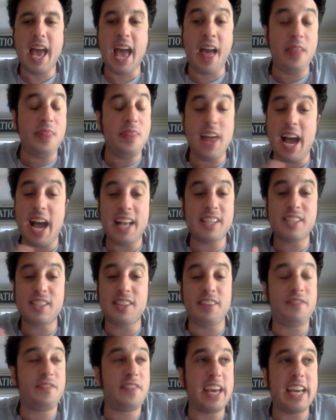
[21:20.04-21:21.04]
And that's
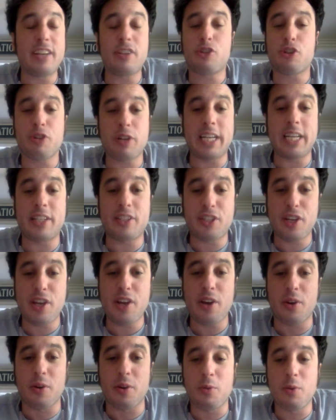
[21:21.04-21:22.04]
the fig tree
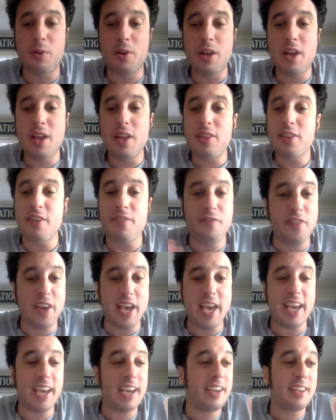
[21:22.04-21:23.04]
too. The
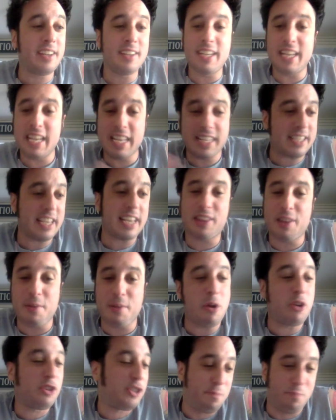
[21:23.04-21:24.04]
fig is like the
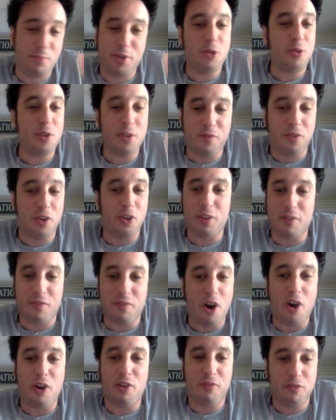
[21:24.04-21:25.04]
most beautiful of
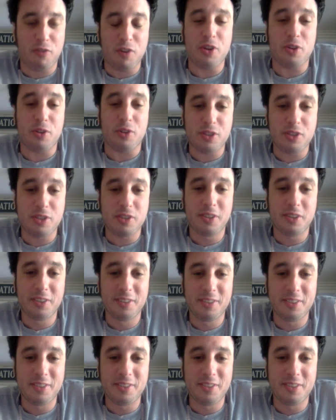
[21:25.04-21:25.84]
all fruits.